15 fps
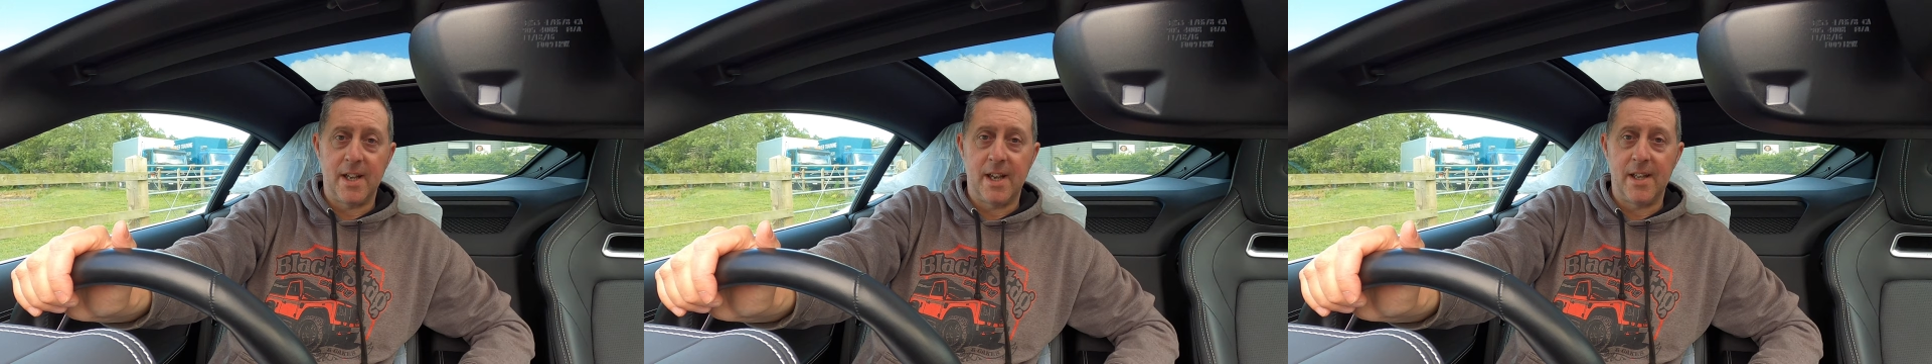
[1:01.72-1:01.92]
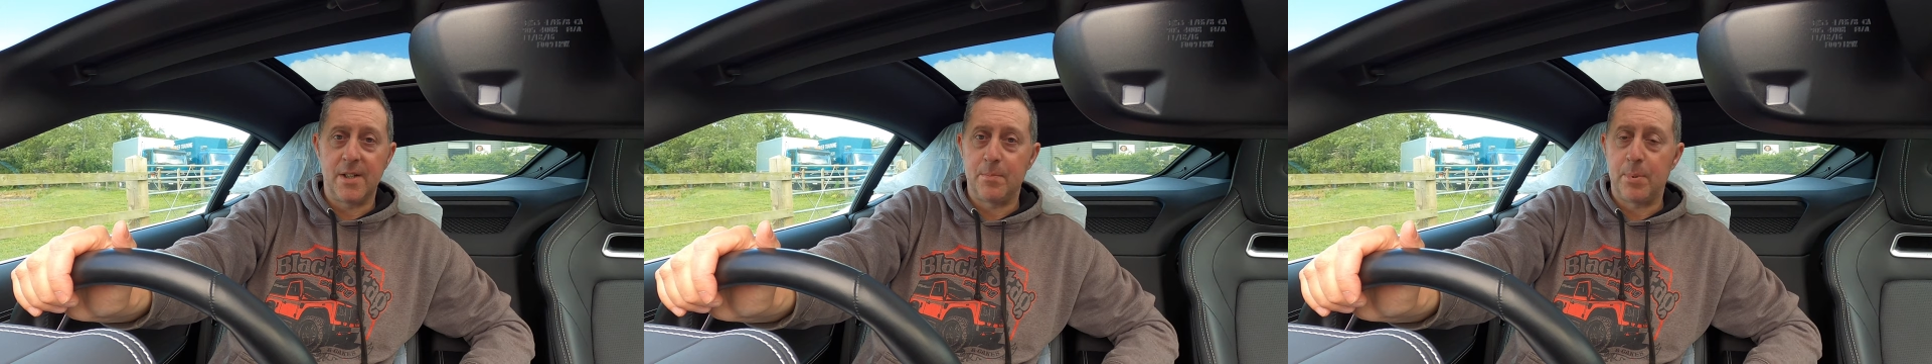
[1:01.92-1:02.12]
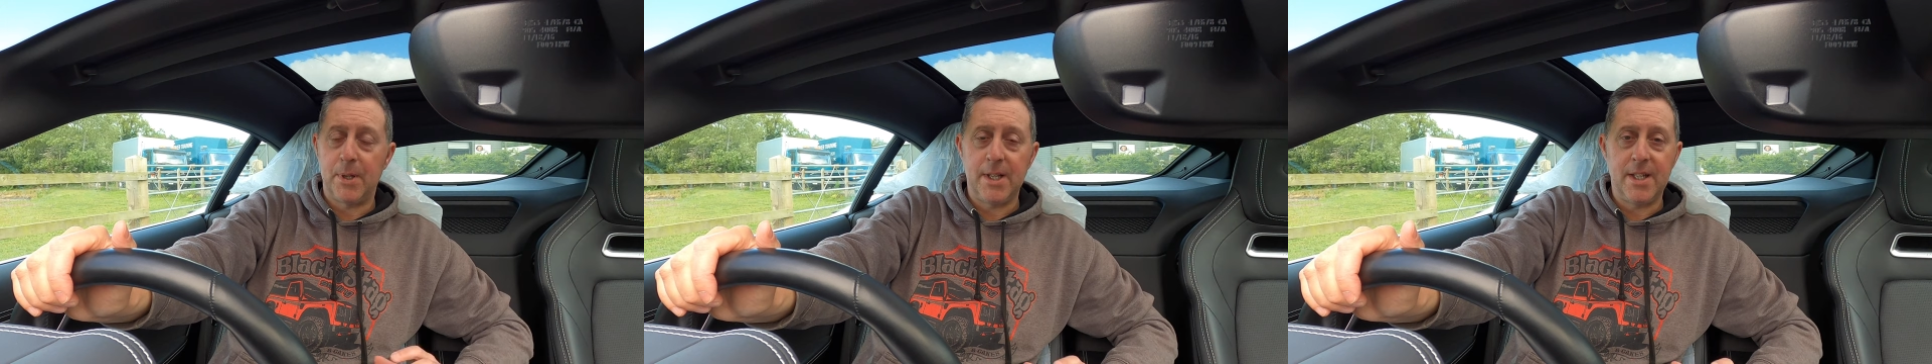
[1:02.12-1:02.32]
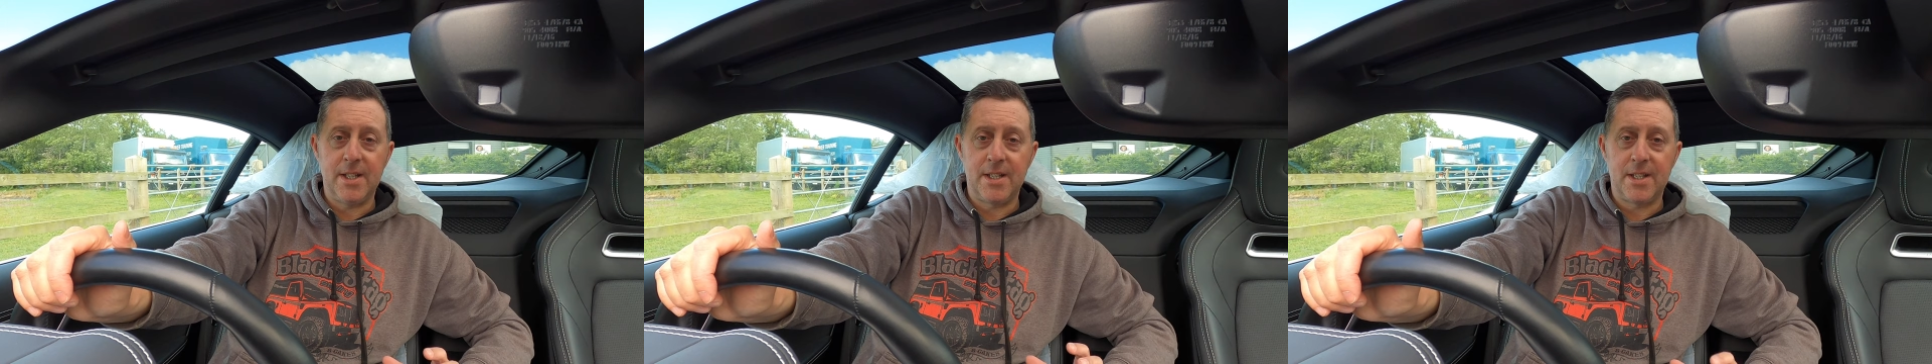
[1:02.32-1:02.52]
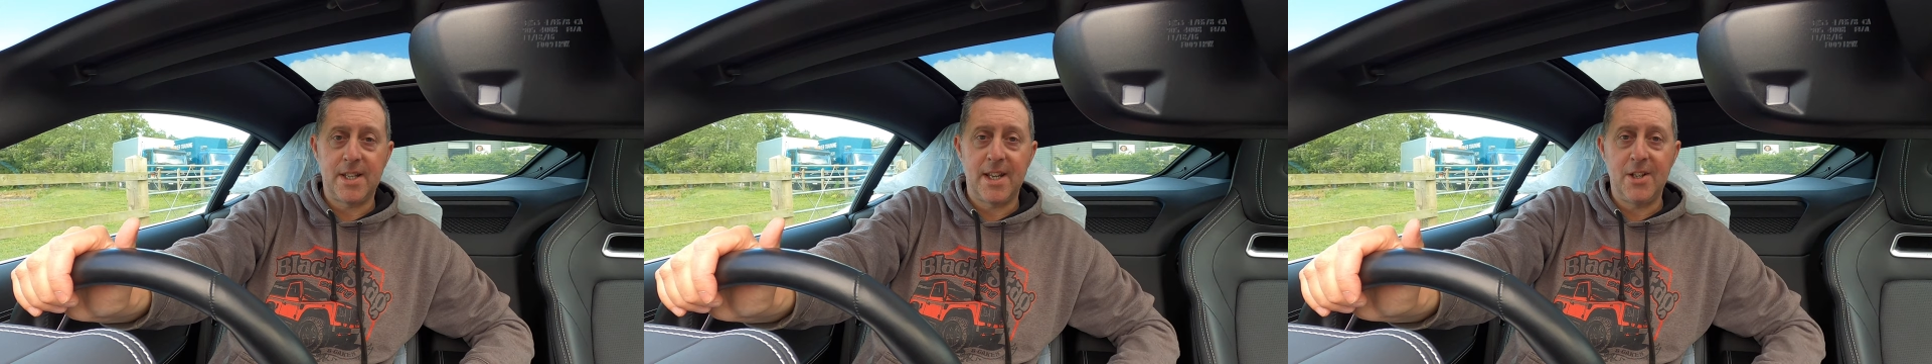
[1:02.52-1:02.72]
uh,
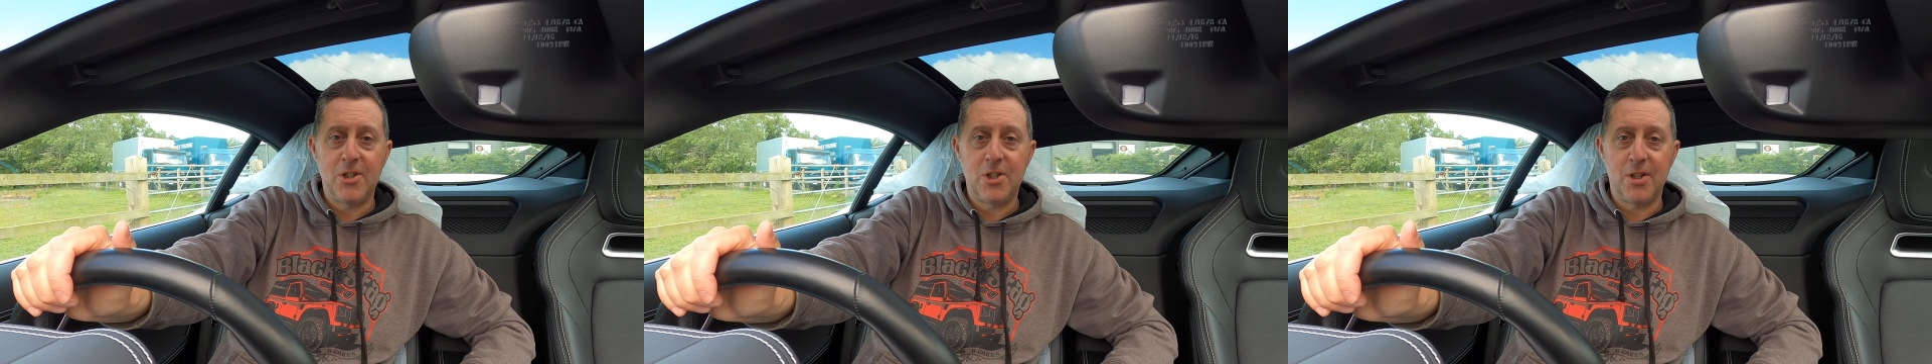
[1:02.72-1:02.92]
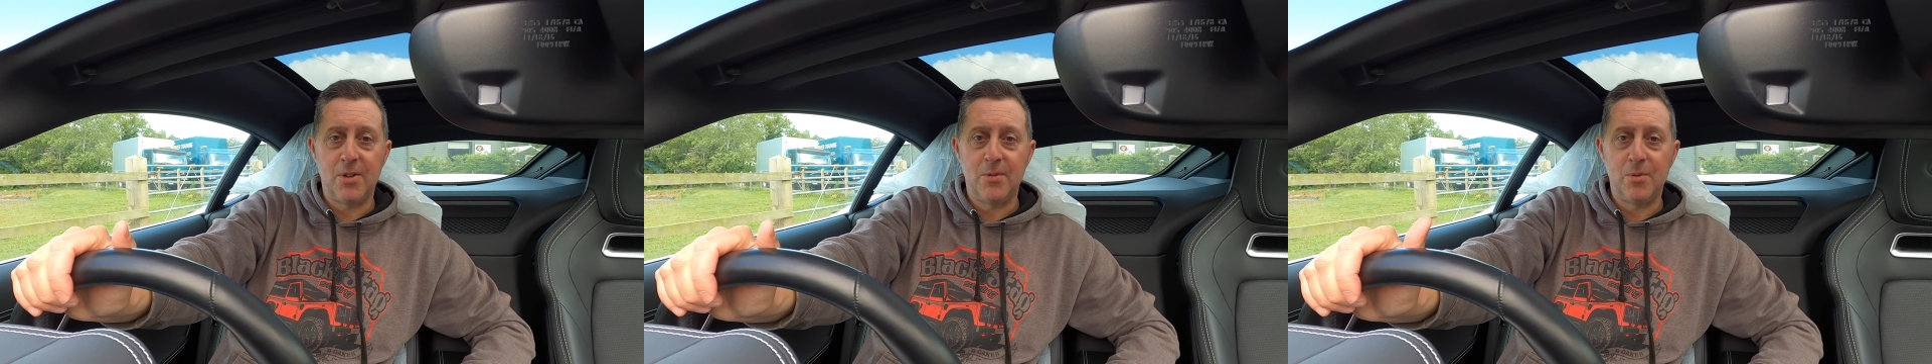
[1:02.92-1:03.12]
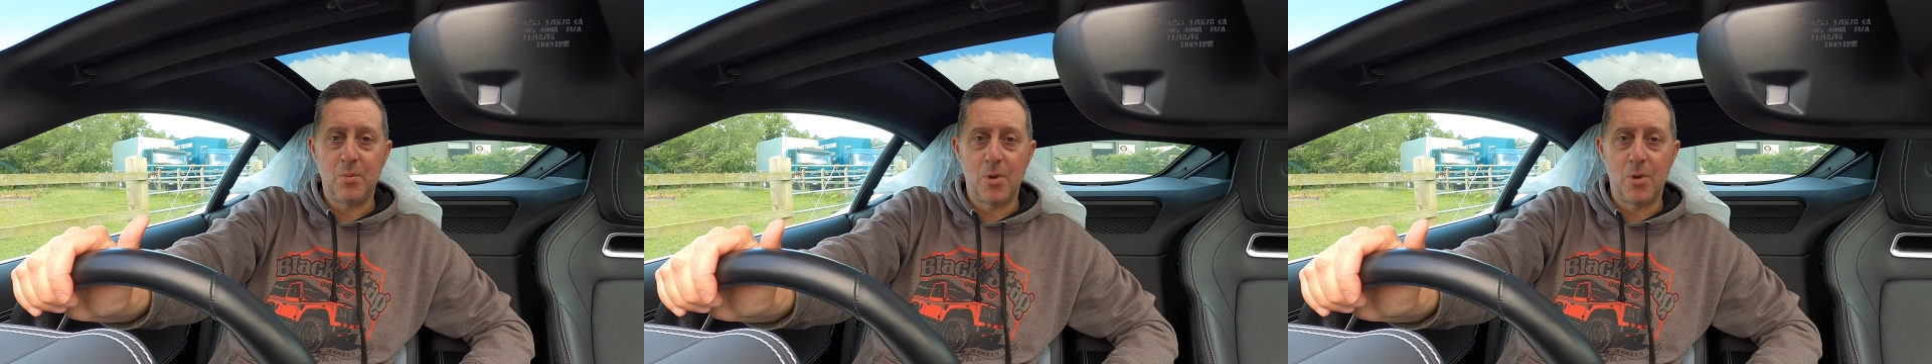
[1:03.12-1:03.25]
please stay tuned,